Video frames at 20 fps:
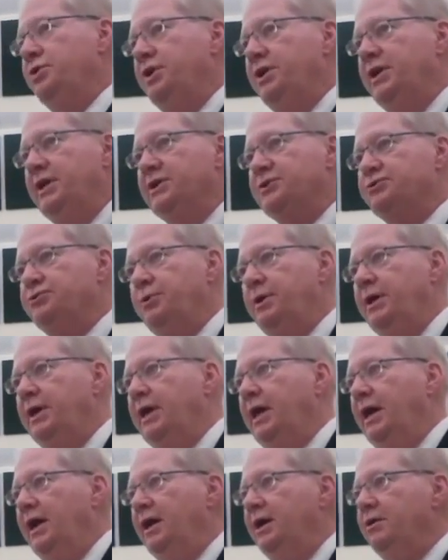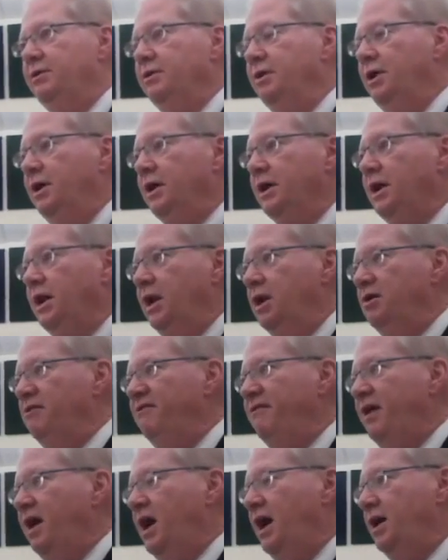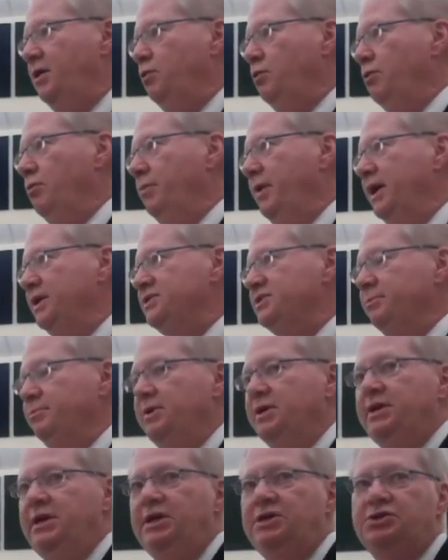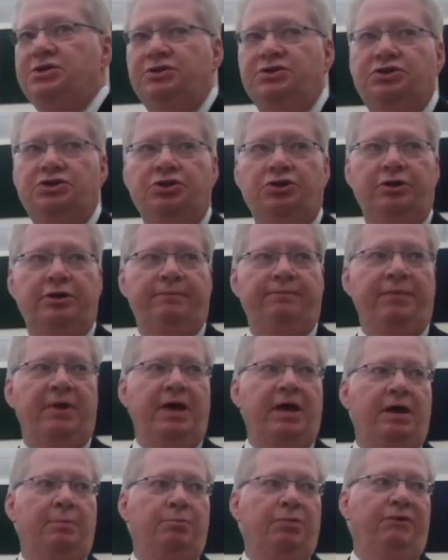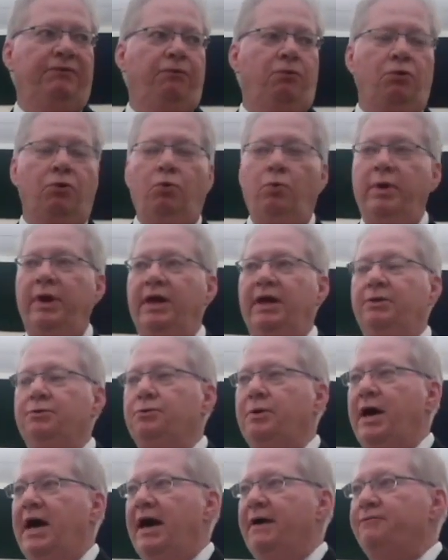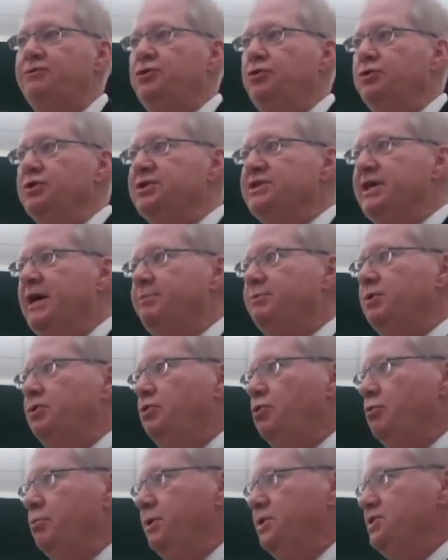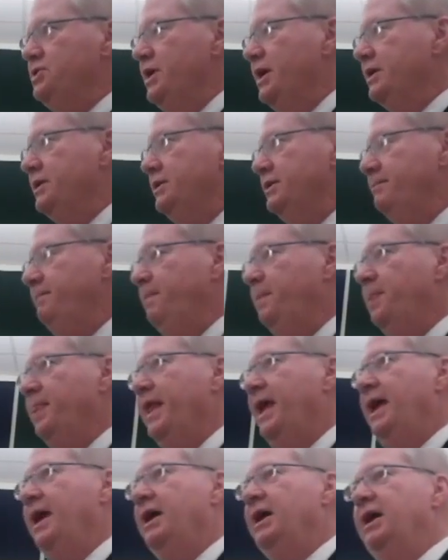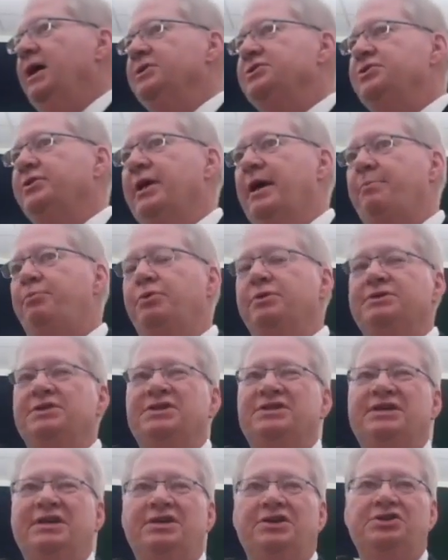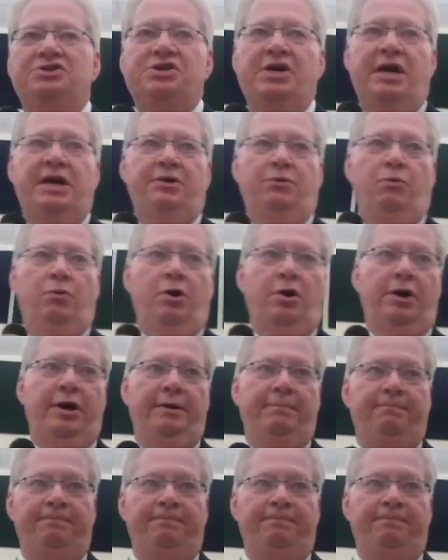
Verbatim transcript: the district and uh, clarify it or make some additions to it before we either have to accept it or reject it. And uh, so that puts us into January.